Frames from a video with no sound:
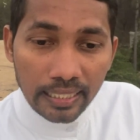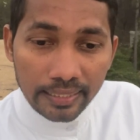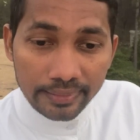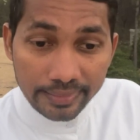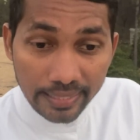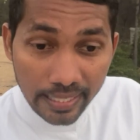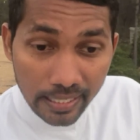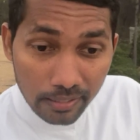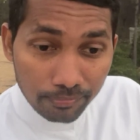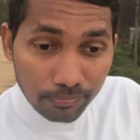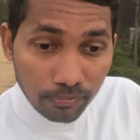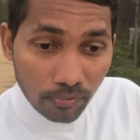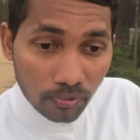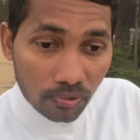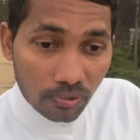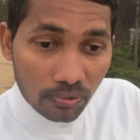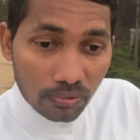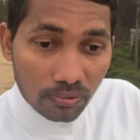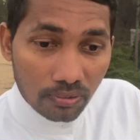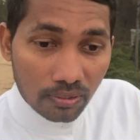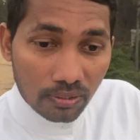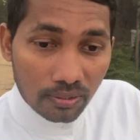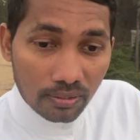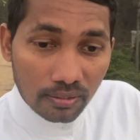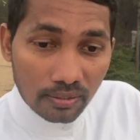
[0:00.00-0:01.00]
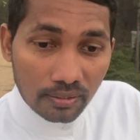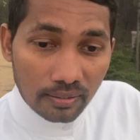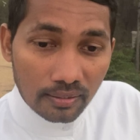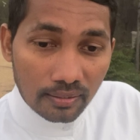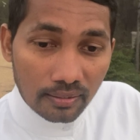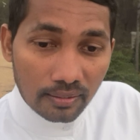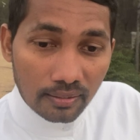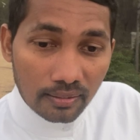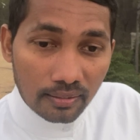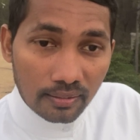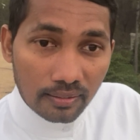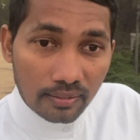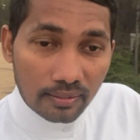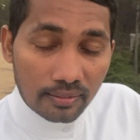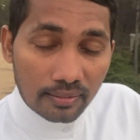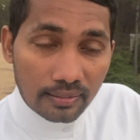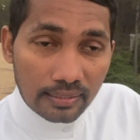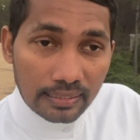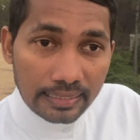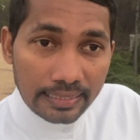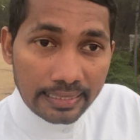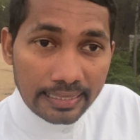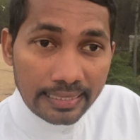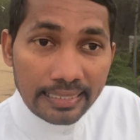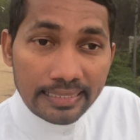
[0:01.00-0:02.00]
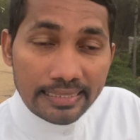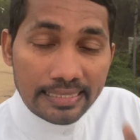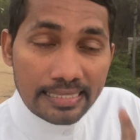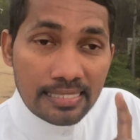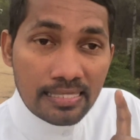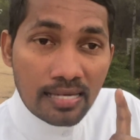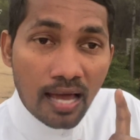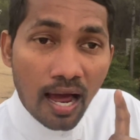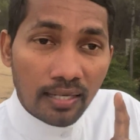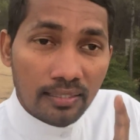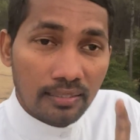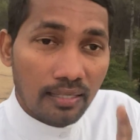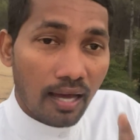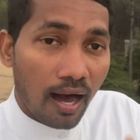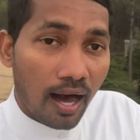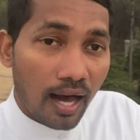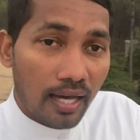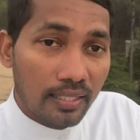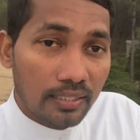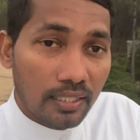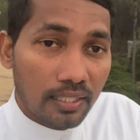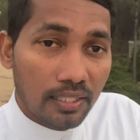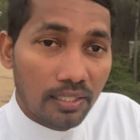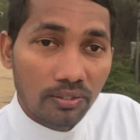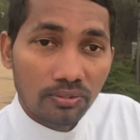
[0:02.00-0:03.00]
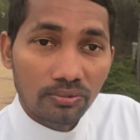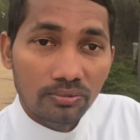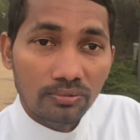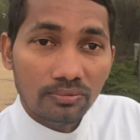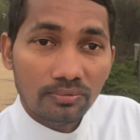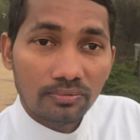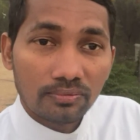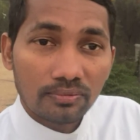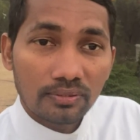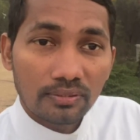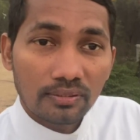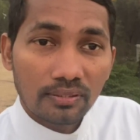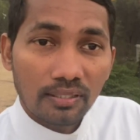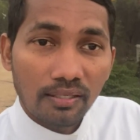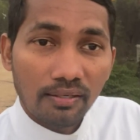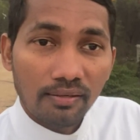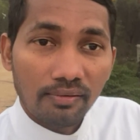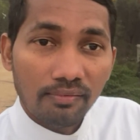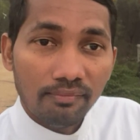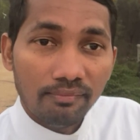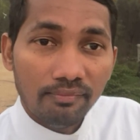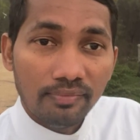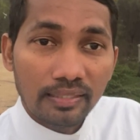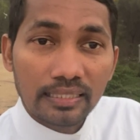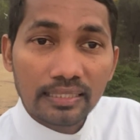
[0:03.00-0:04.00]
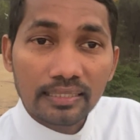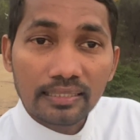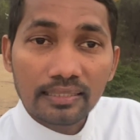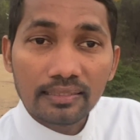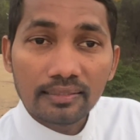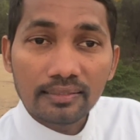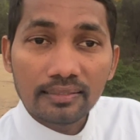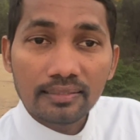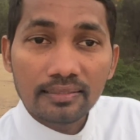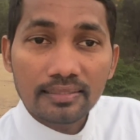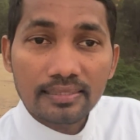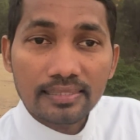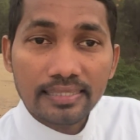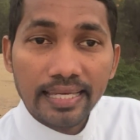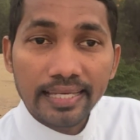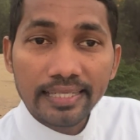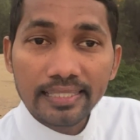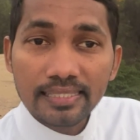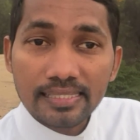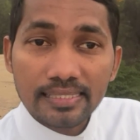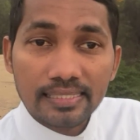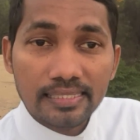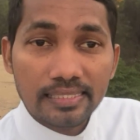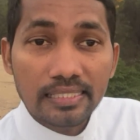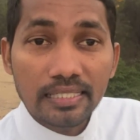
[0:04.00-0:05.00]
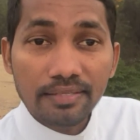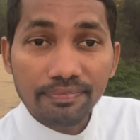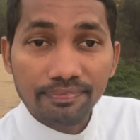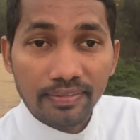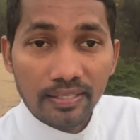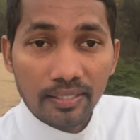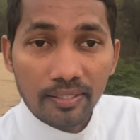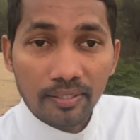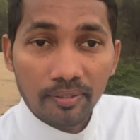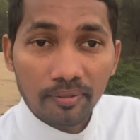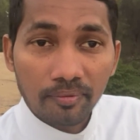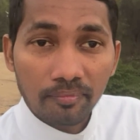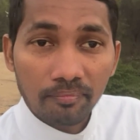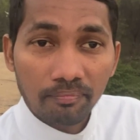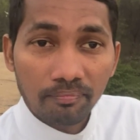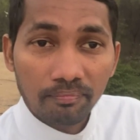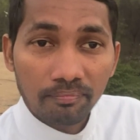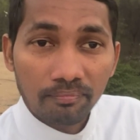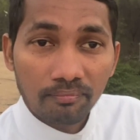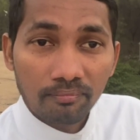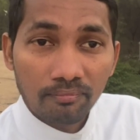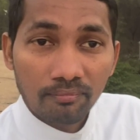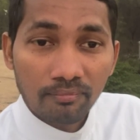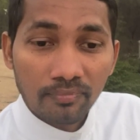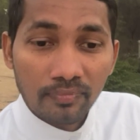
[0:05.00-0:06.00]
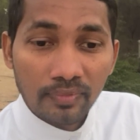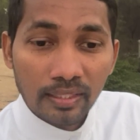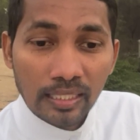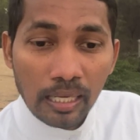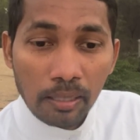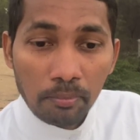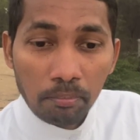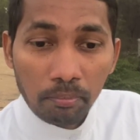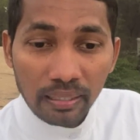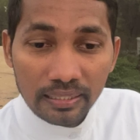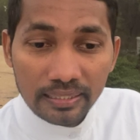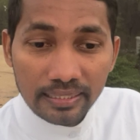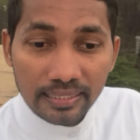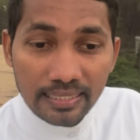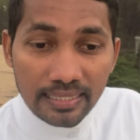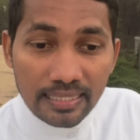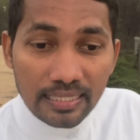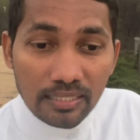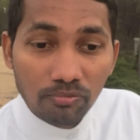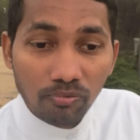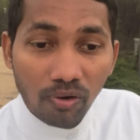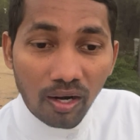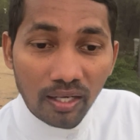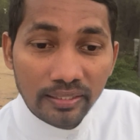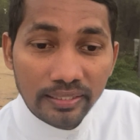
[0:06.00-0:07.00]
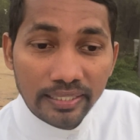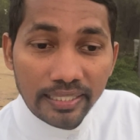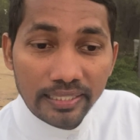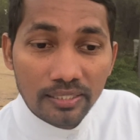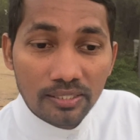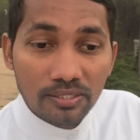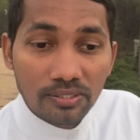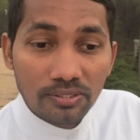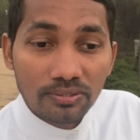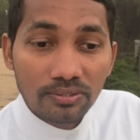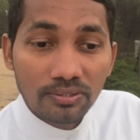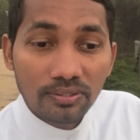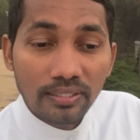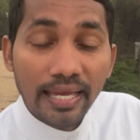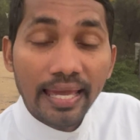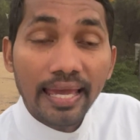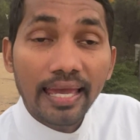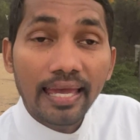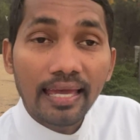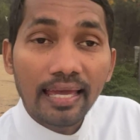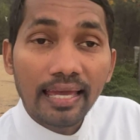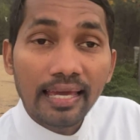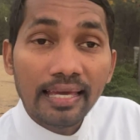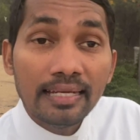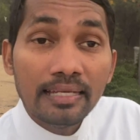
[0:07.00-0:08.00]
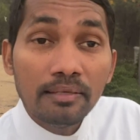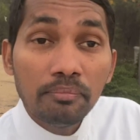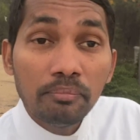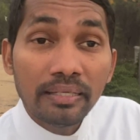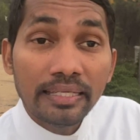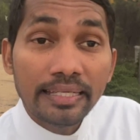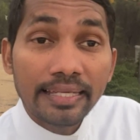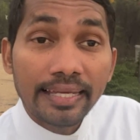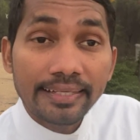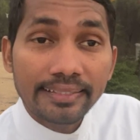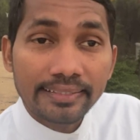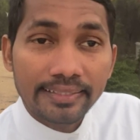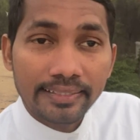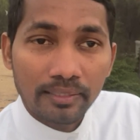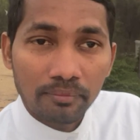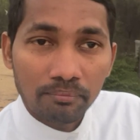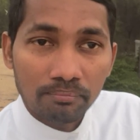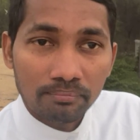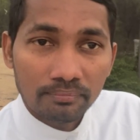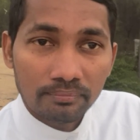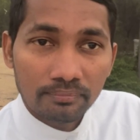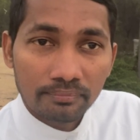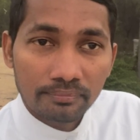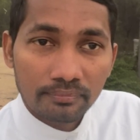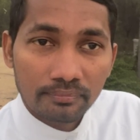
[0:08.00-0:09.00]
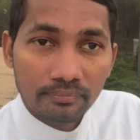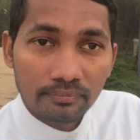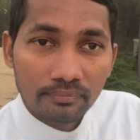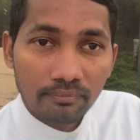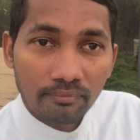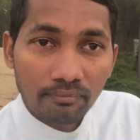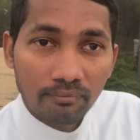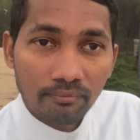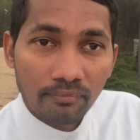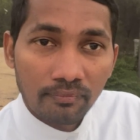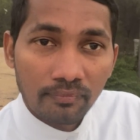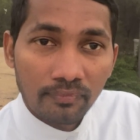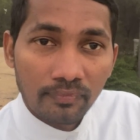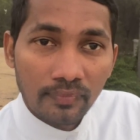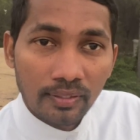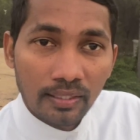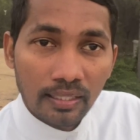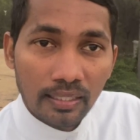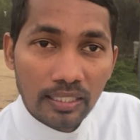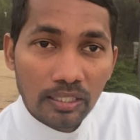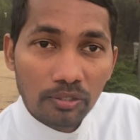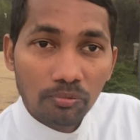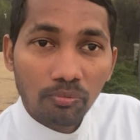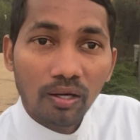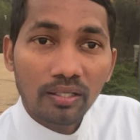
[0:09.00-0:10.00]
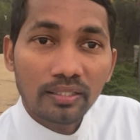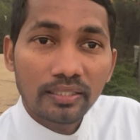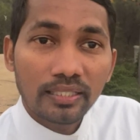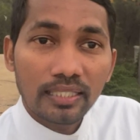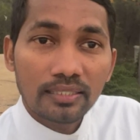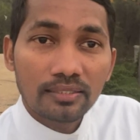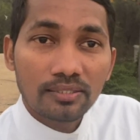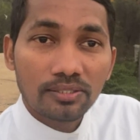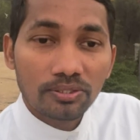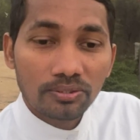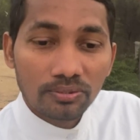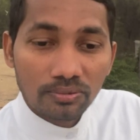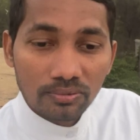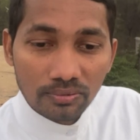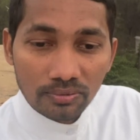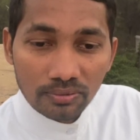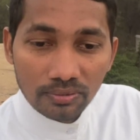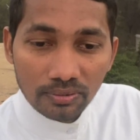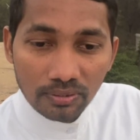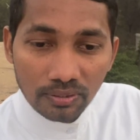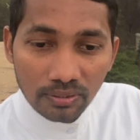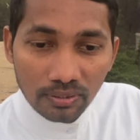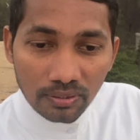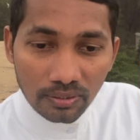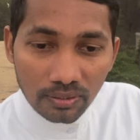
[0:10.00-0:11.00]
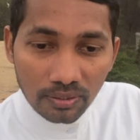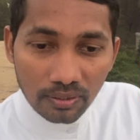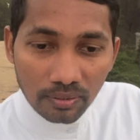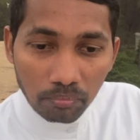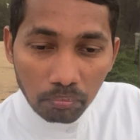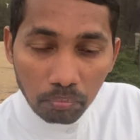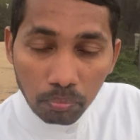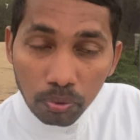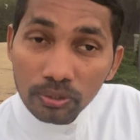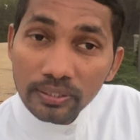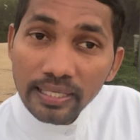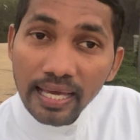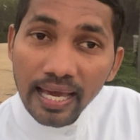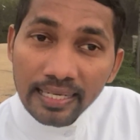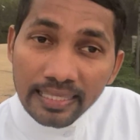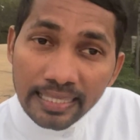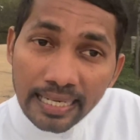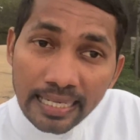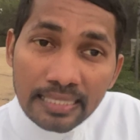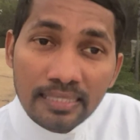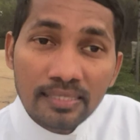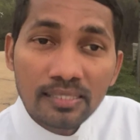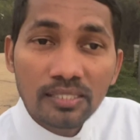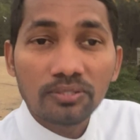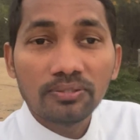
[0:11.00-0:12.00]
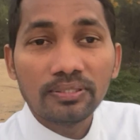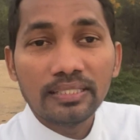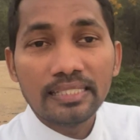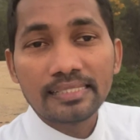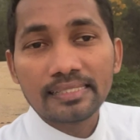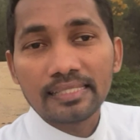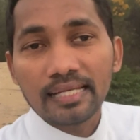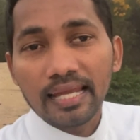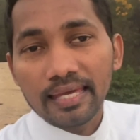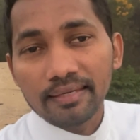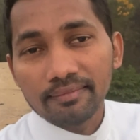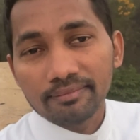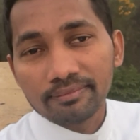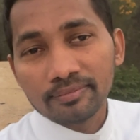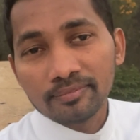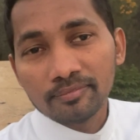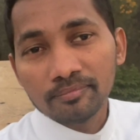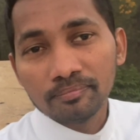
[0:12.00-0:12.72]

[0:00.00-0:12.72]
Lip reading: Therefore, he did not argue with Saint Stephen, but he wanted to eliminate him. He wanted to put an end to his life.